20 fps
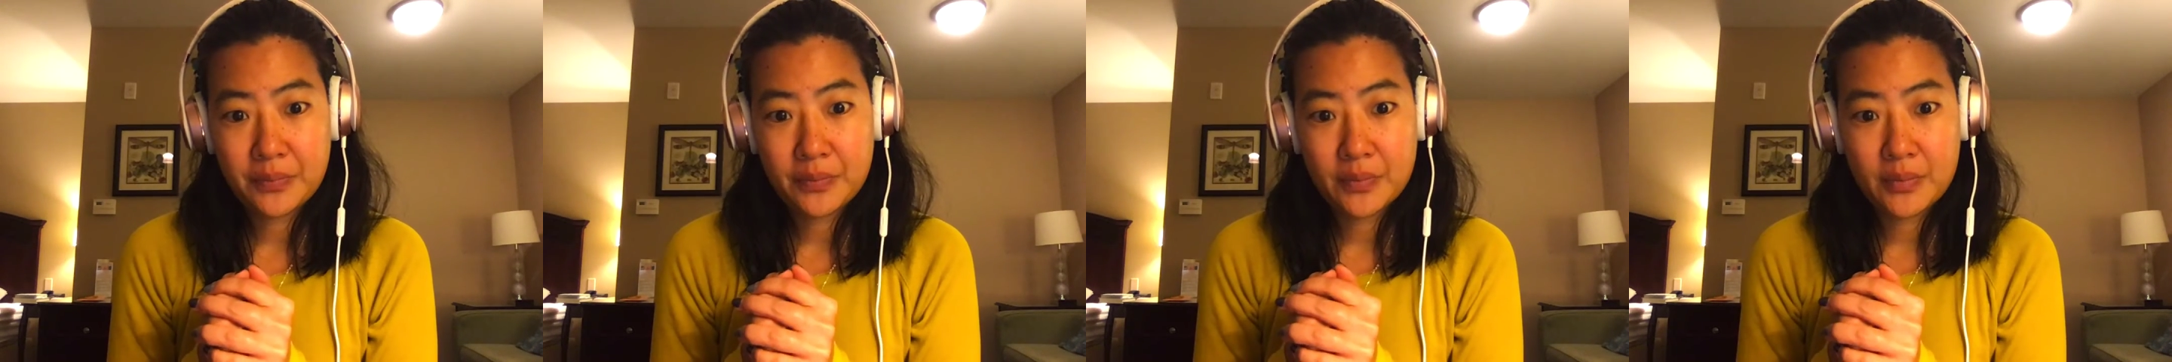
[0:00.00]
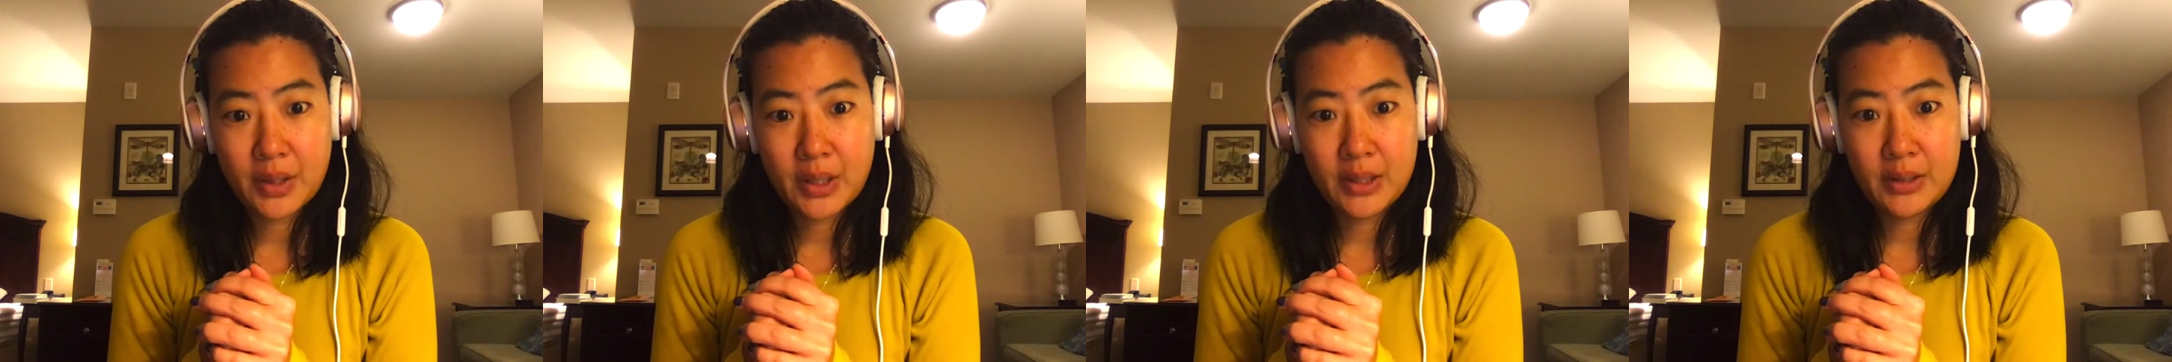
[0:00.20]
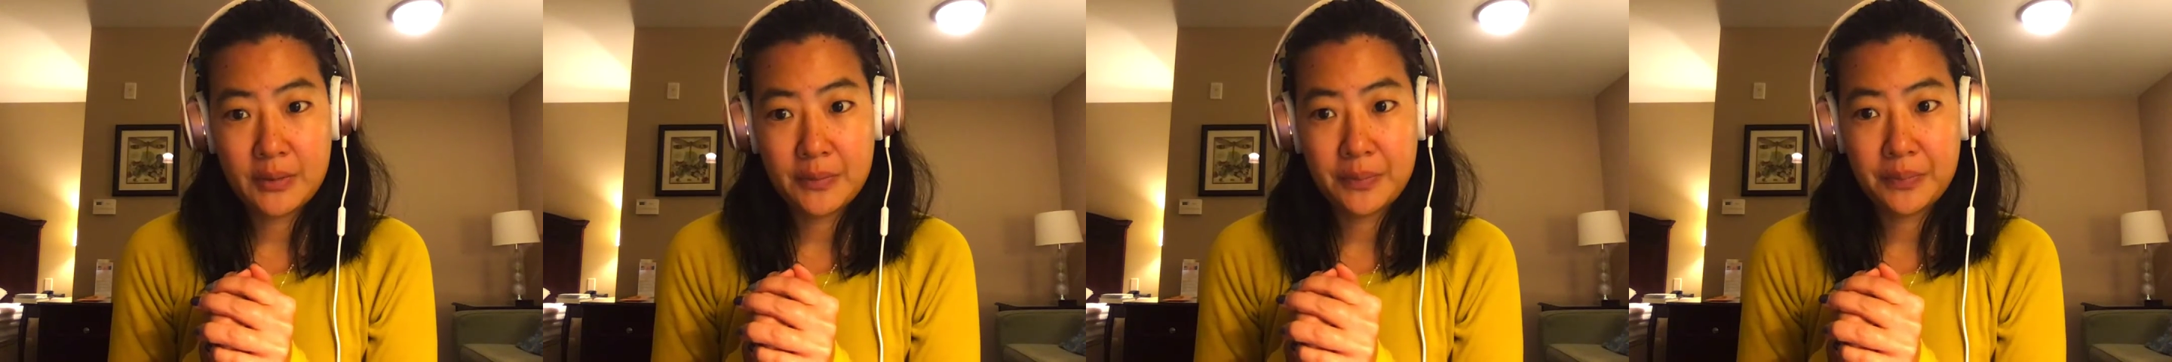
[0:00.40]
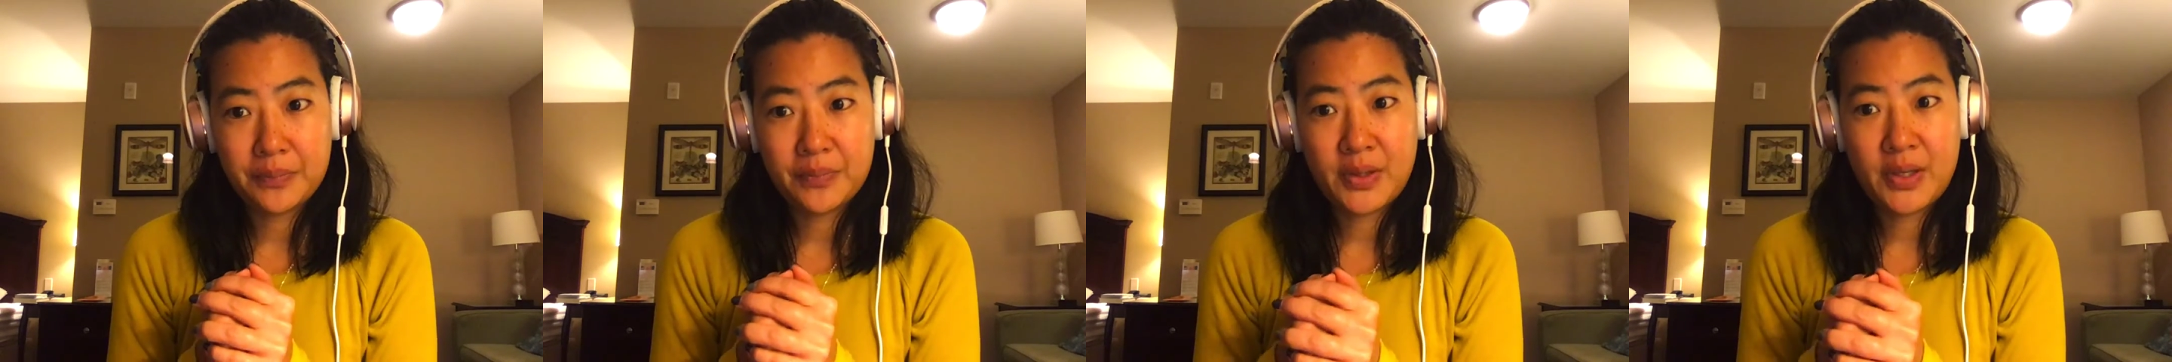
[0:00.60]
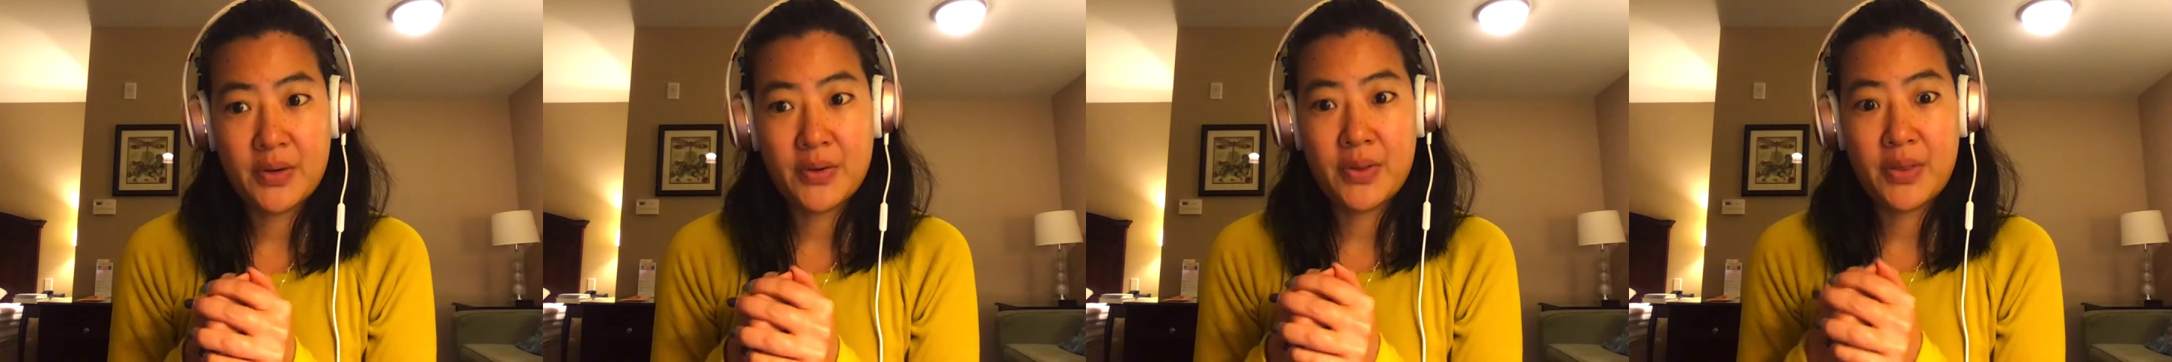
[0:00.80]
But,
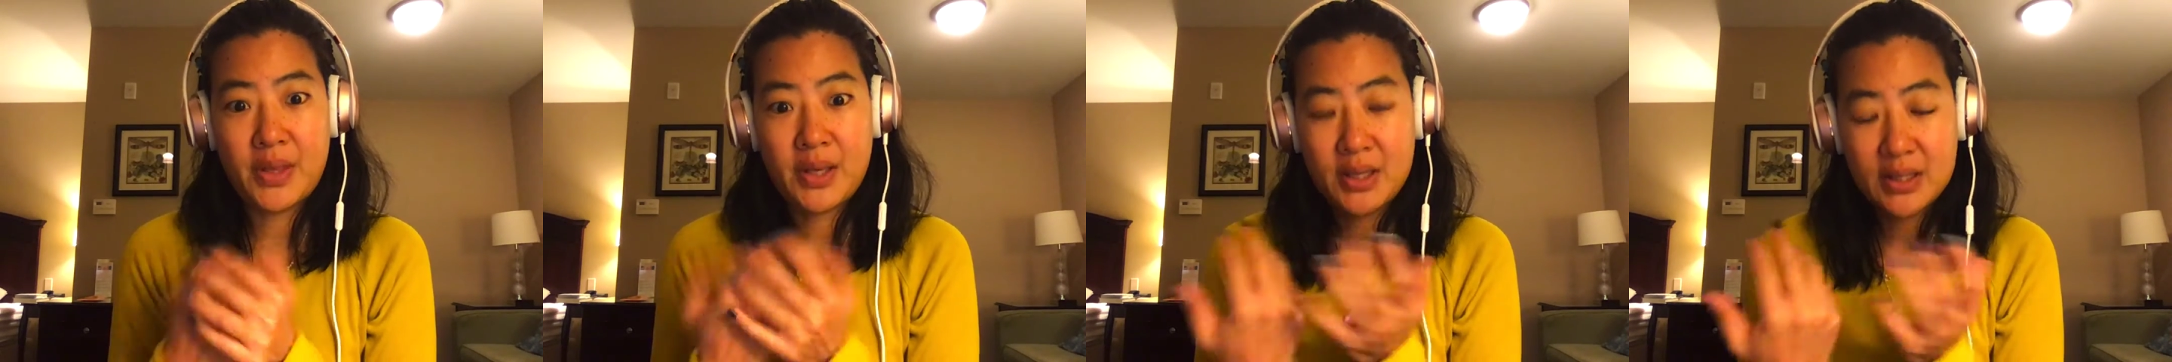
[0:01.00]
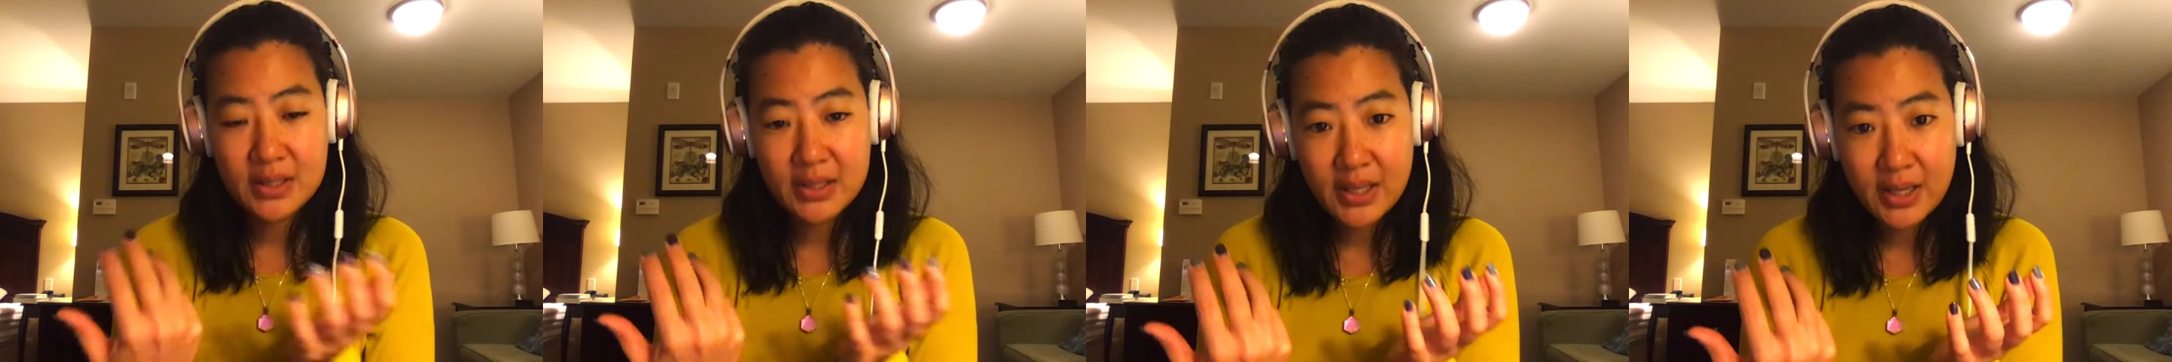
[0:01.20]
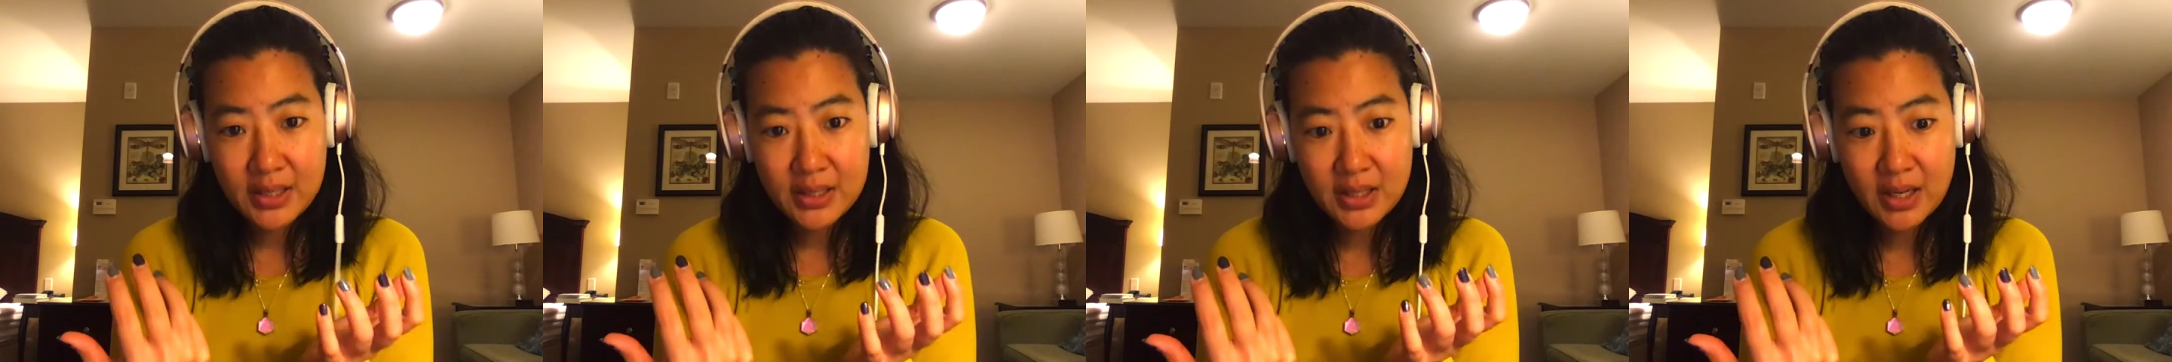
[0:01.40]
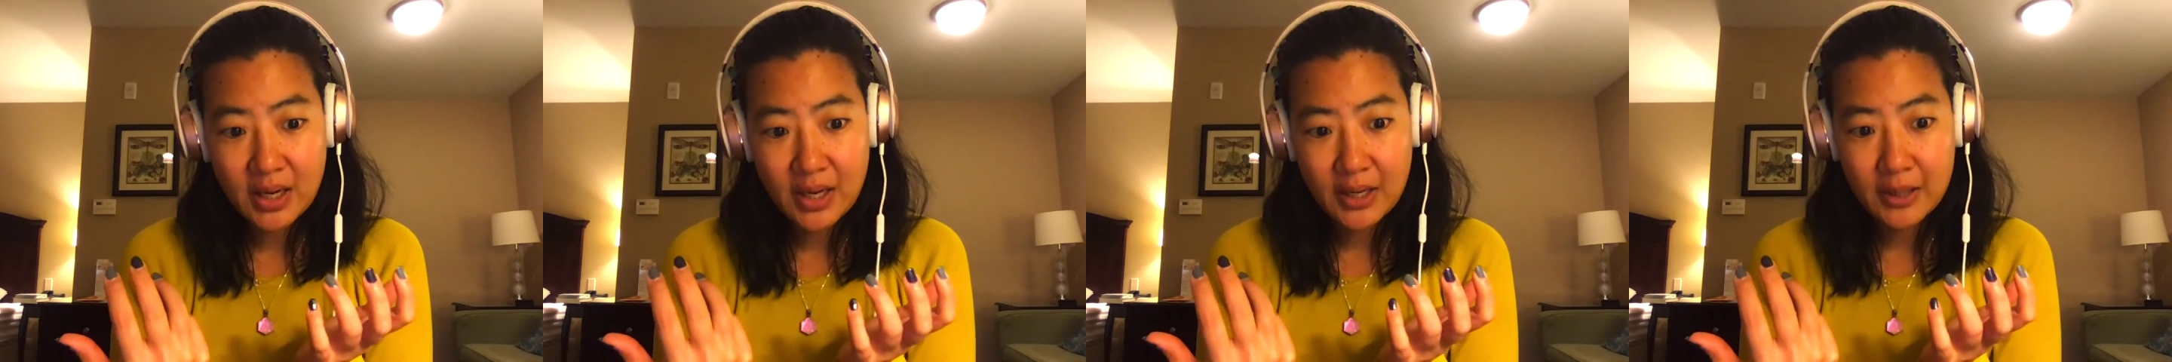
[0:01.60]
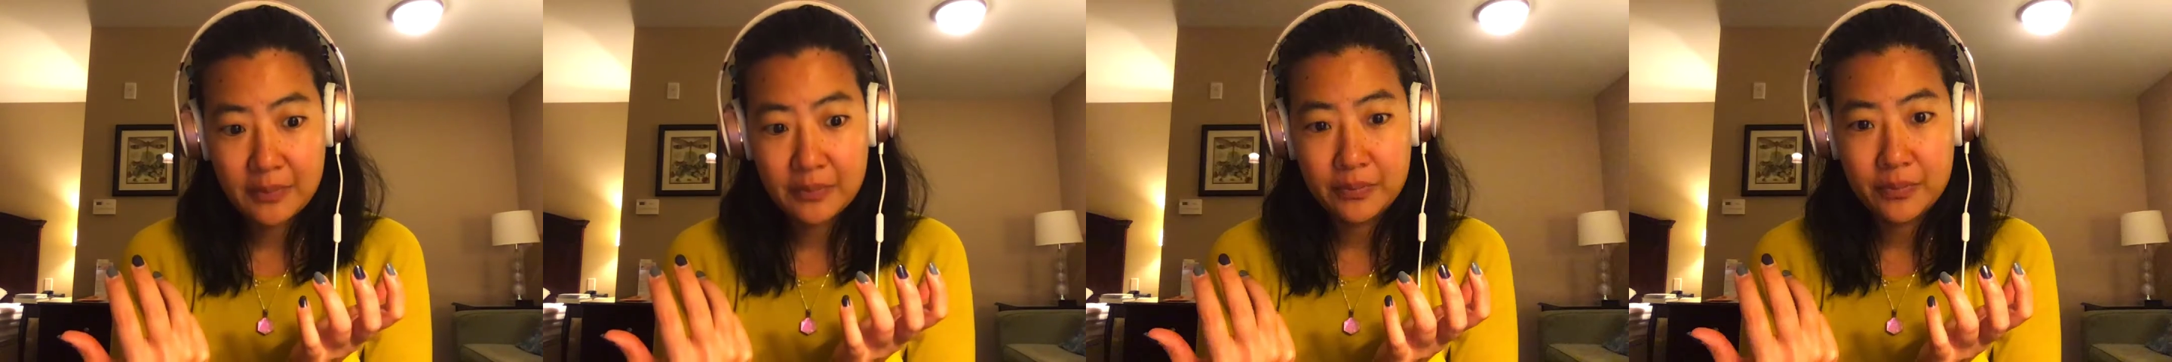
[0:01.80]
things take
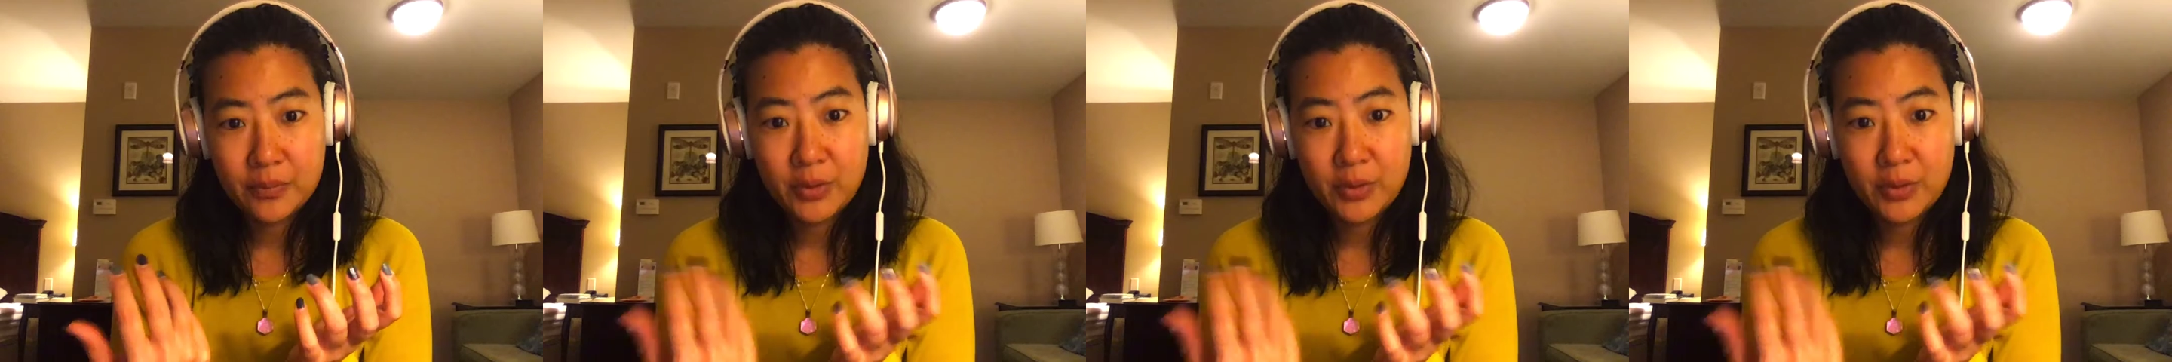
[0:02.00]
time.